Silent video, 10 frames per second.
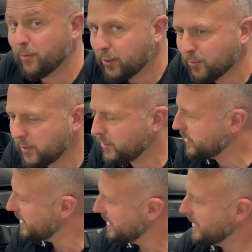cool they
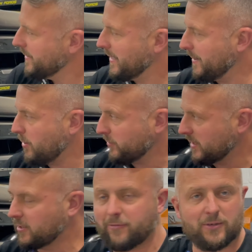look.
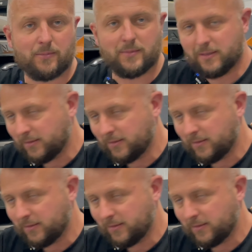Obviously toughen up,